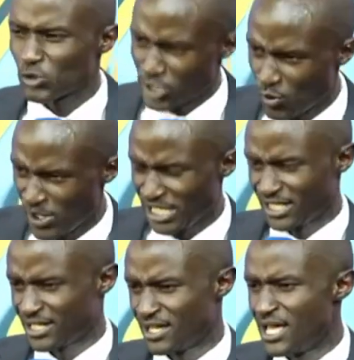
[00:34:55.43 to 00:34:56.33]
Through the
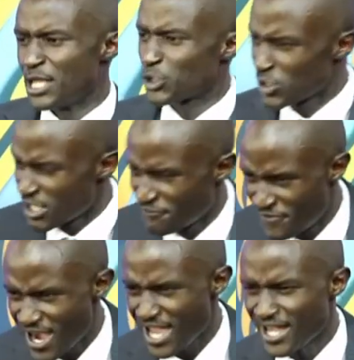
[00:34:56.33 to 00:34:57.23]
wind, through the
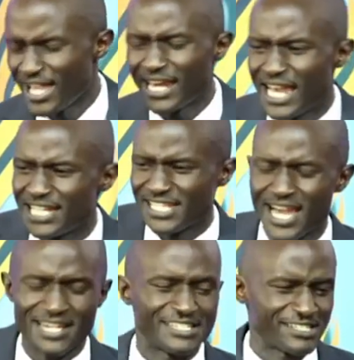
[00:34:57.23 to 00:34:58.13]
fire, Elijah
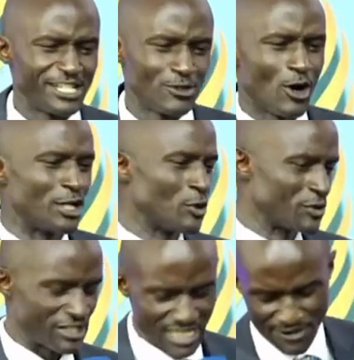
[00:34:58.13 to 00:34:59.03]
had seen God do
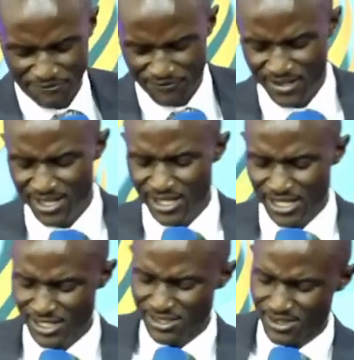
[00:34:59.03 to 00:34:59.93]
stuff
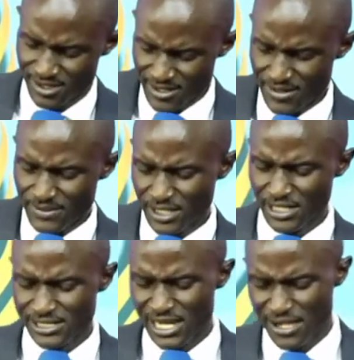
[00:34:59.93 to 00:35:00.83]
in
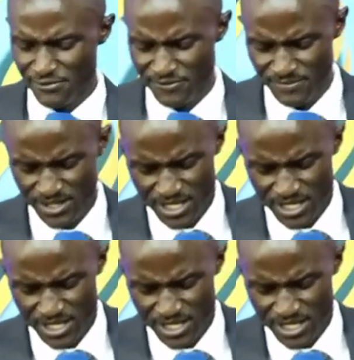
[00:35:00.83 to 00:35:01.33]
his life.